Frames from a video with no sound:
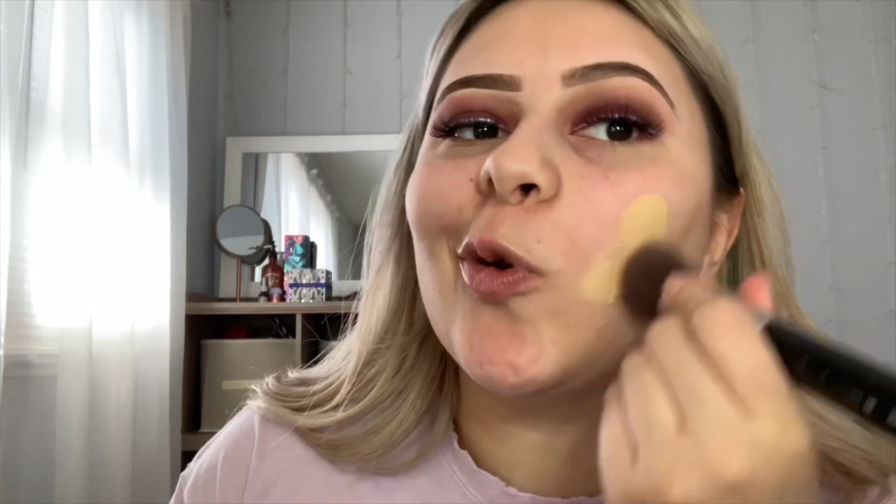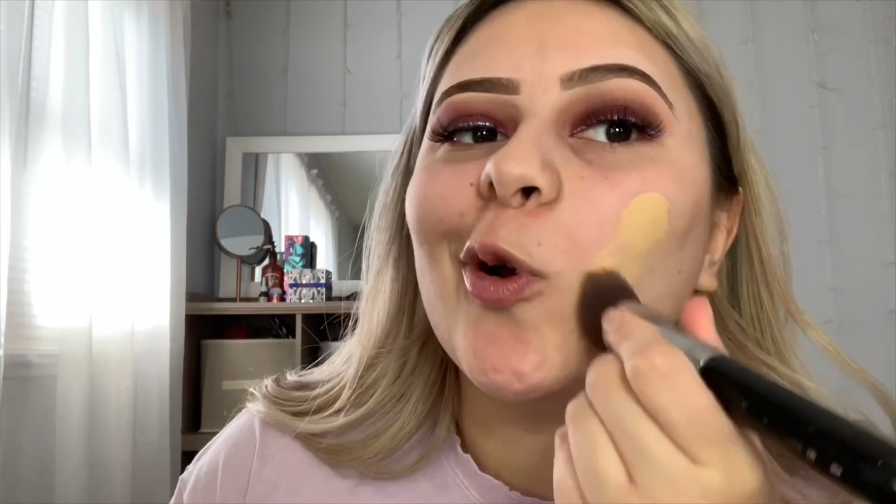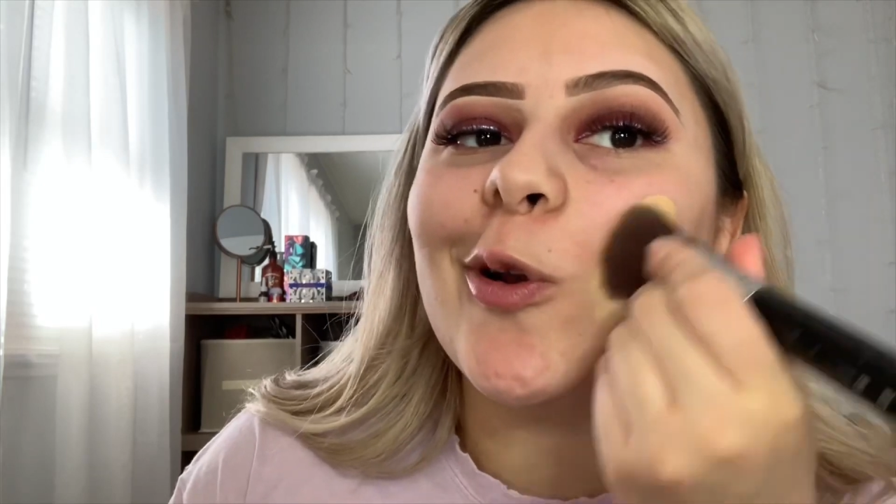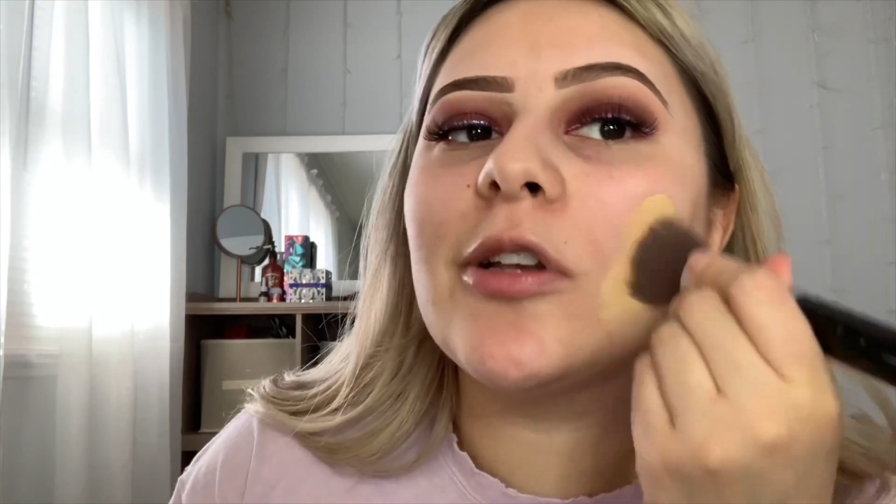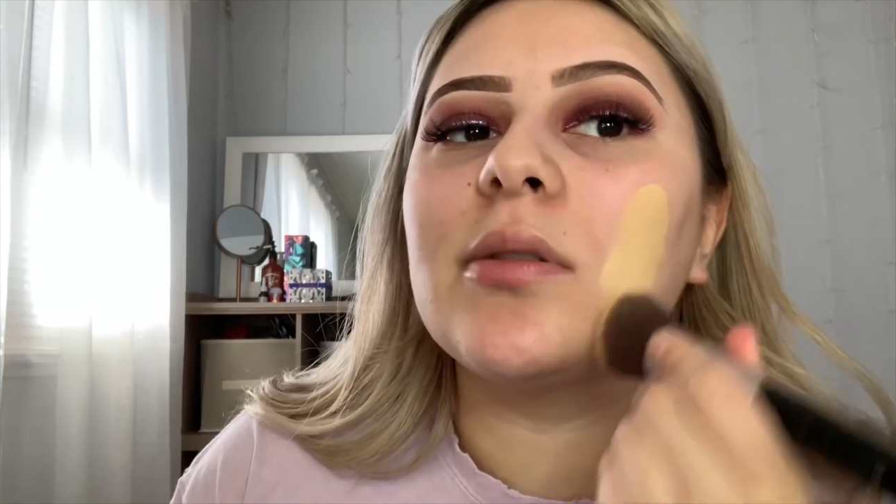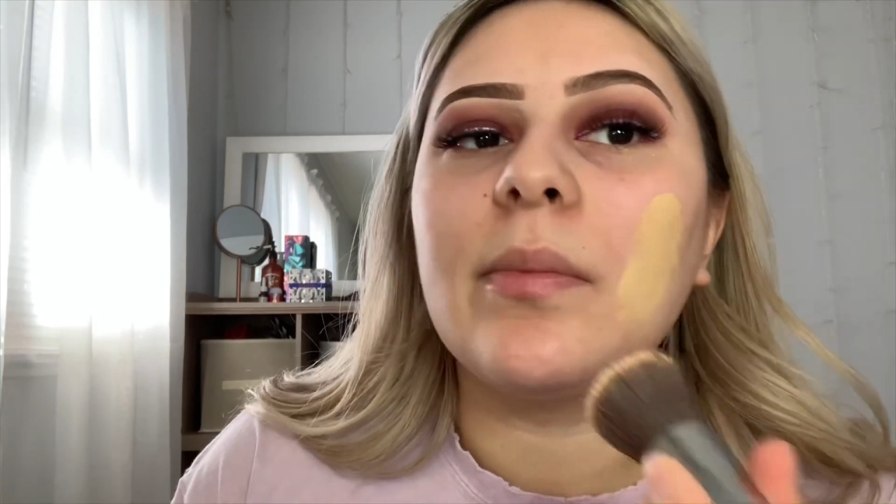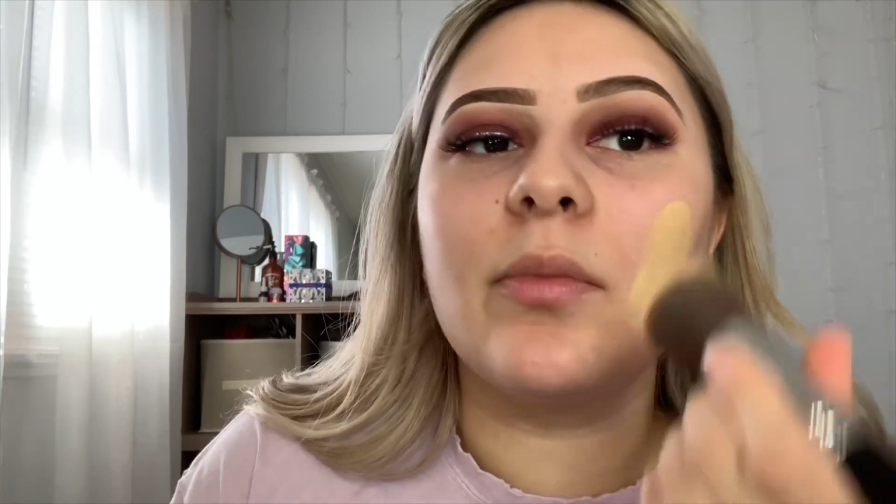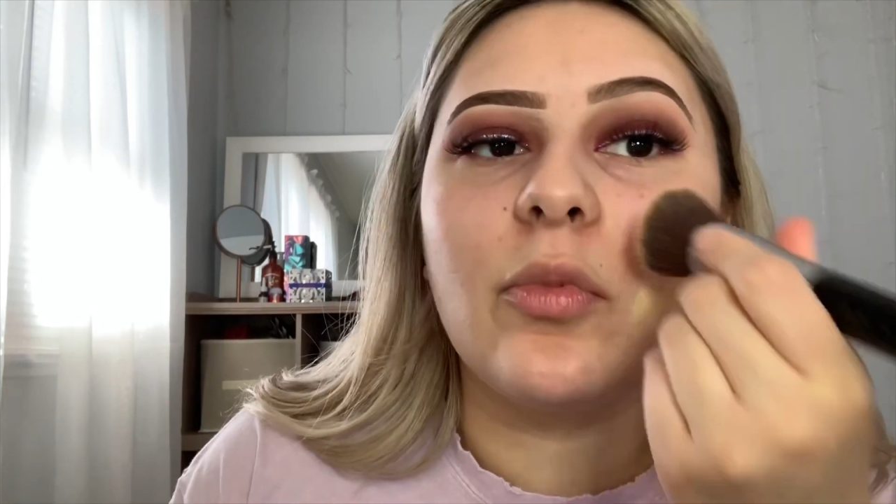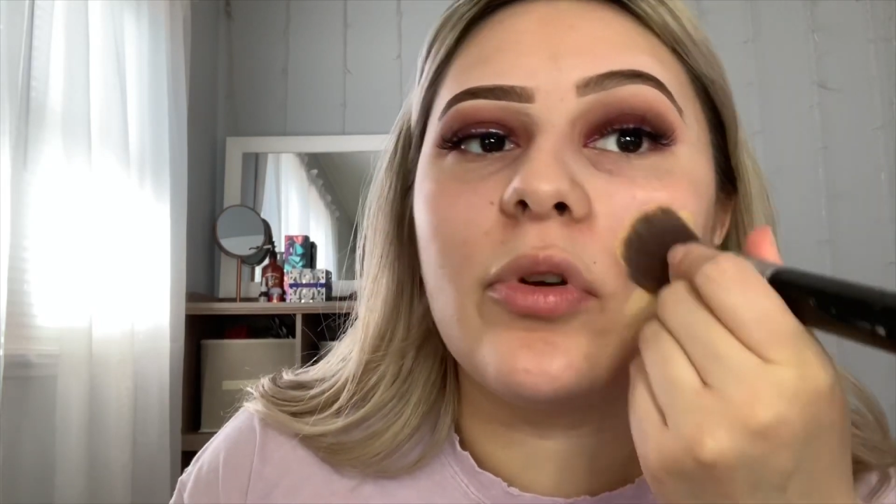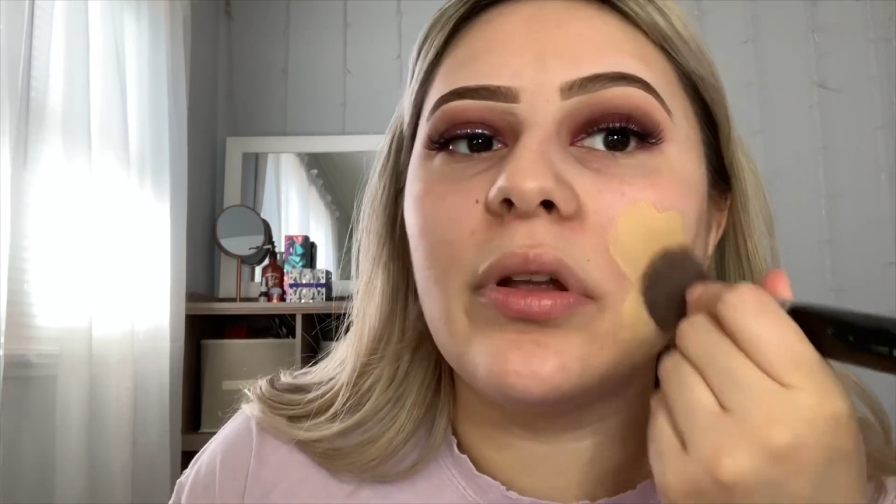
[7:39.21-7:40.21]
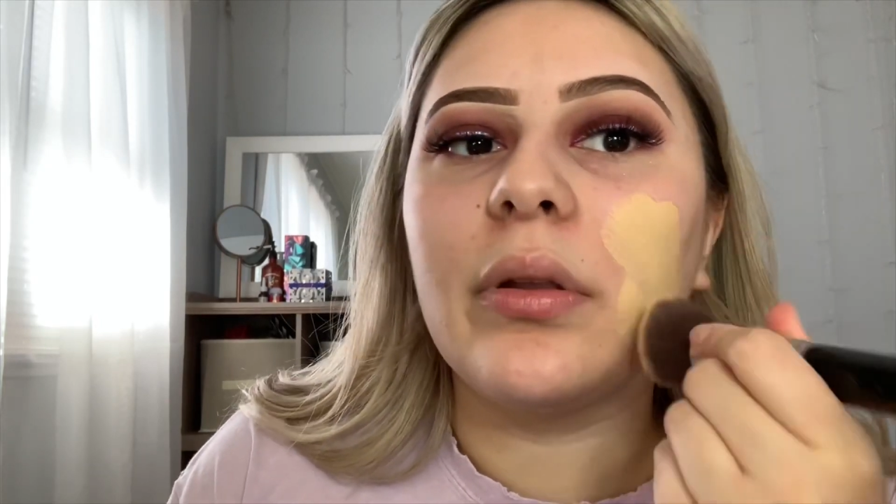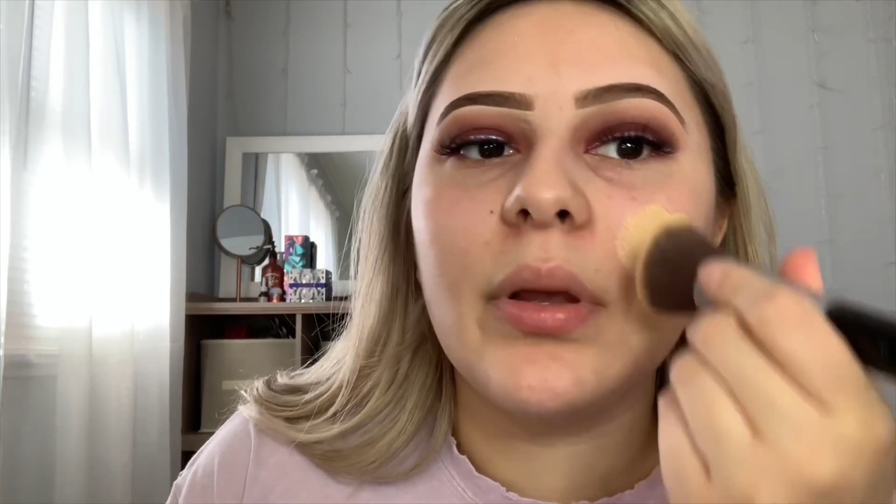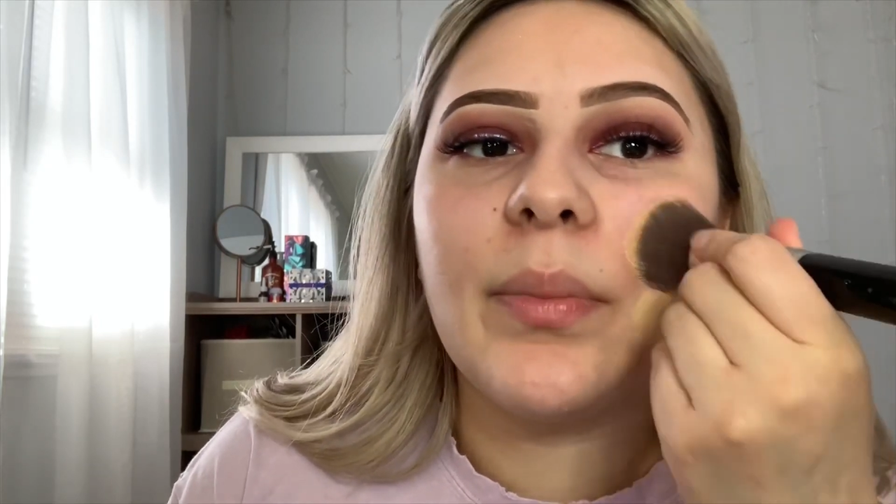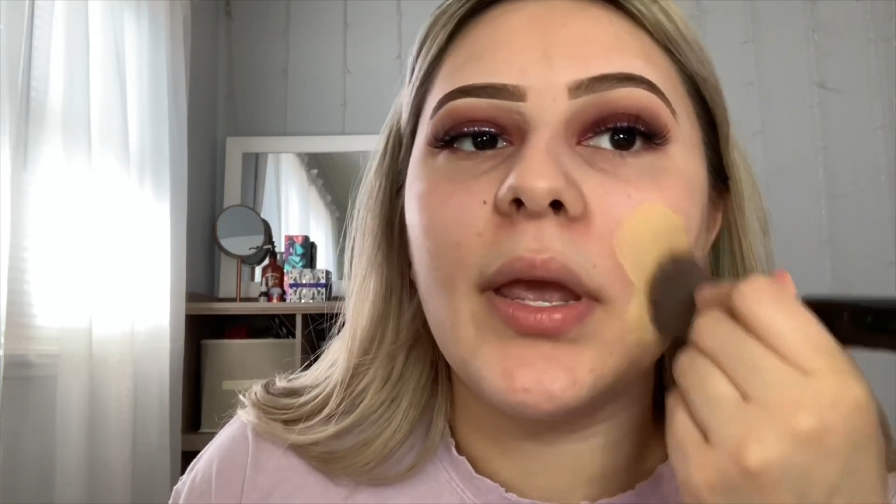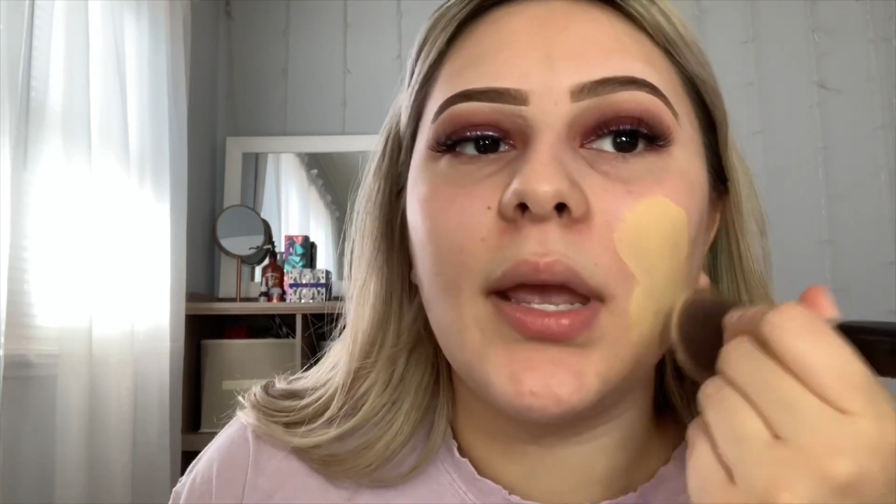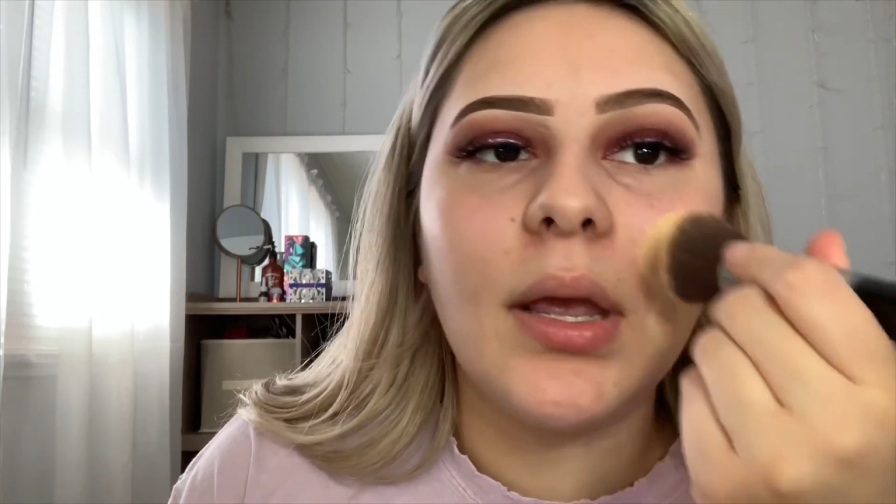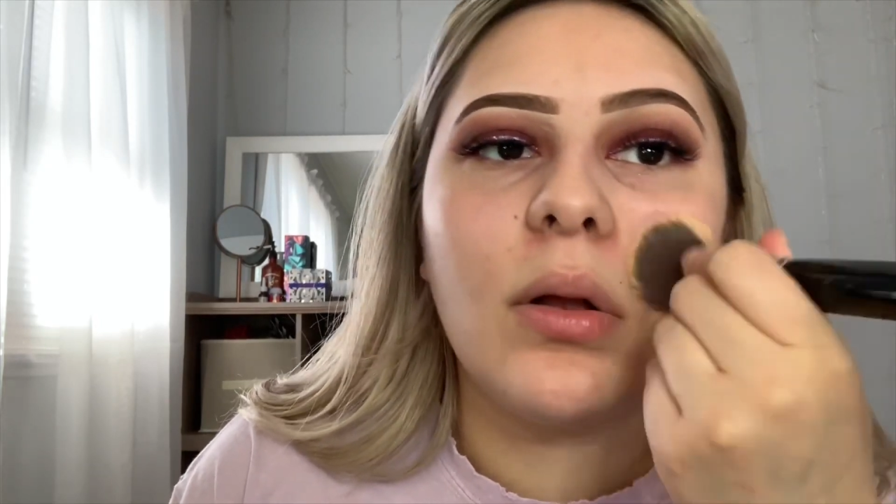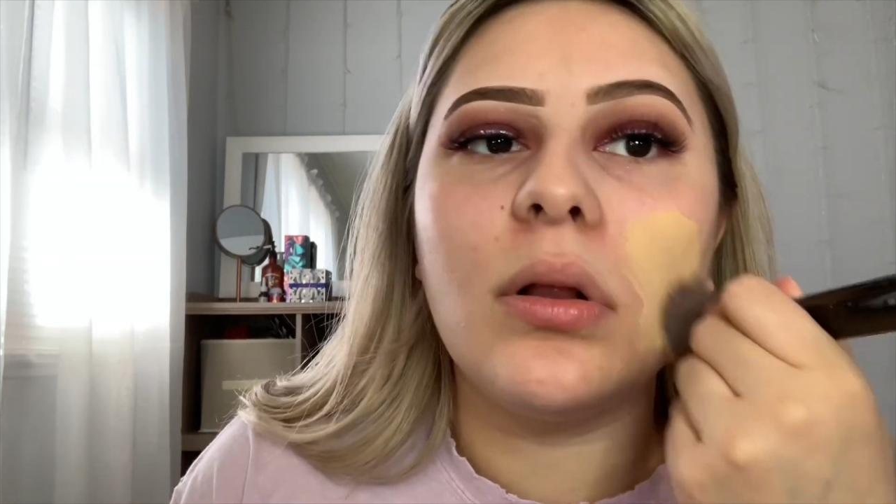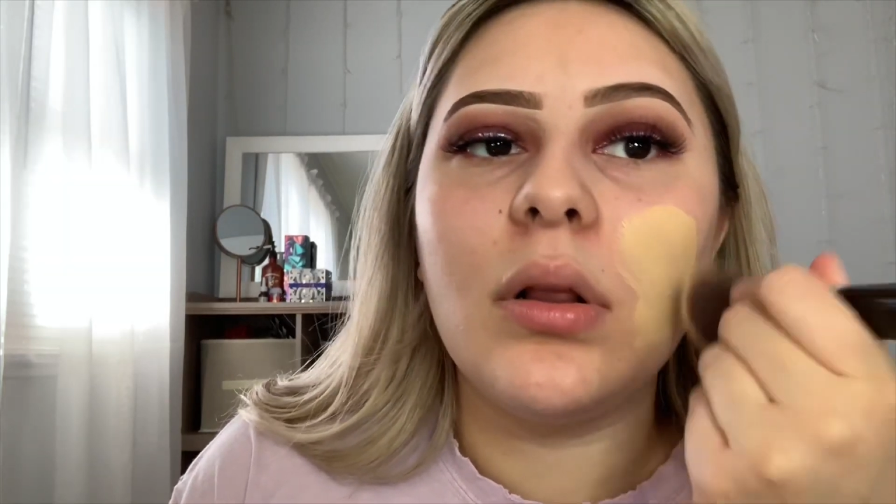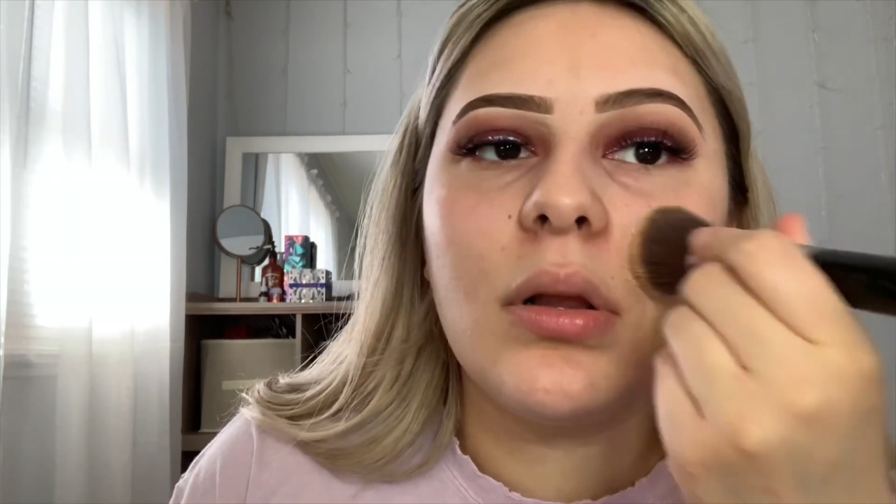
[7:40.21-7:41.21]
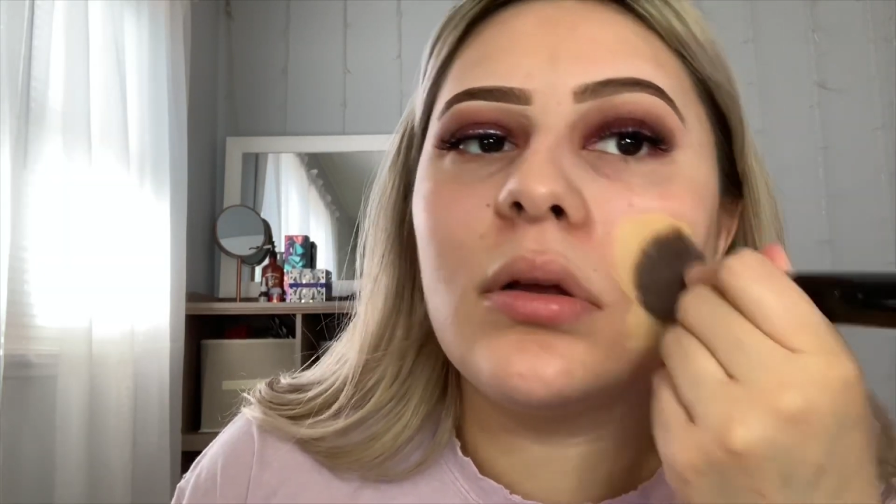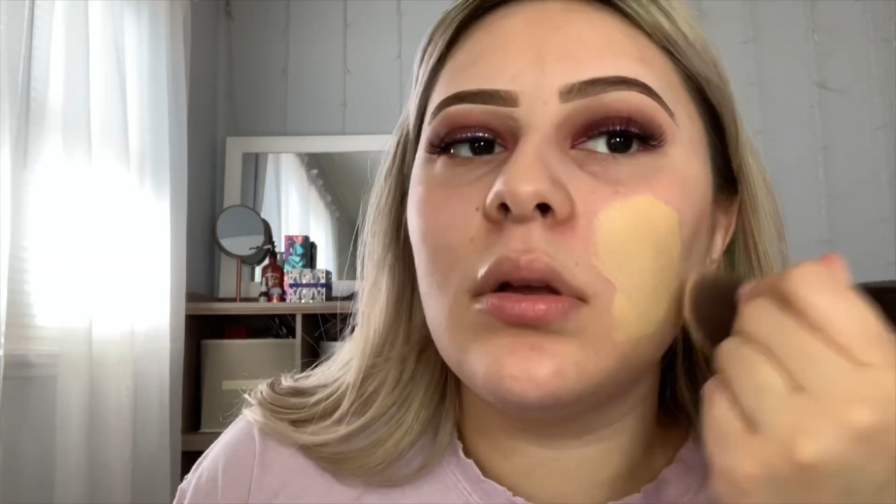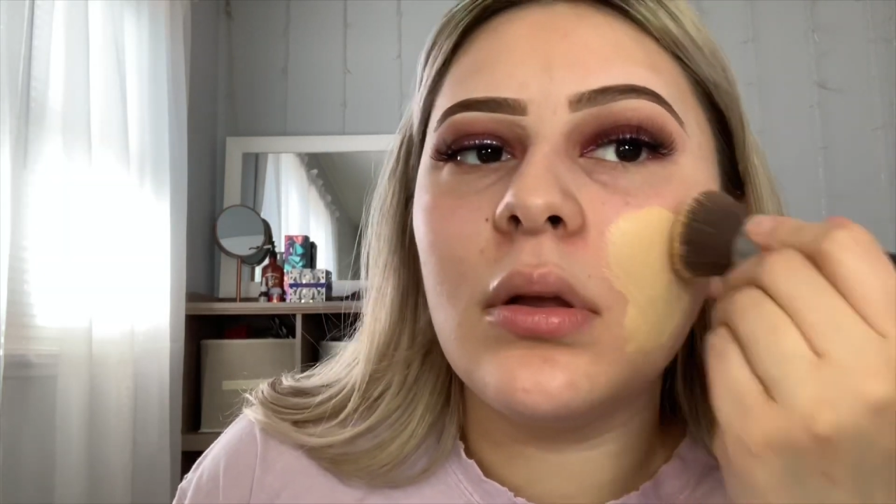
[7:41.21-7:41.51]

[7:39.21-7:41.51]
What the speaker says: dark because I'm really pale.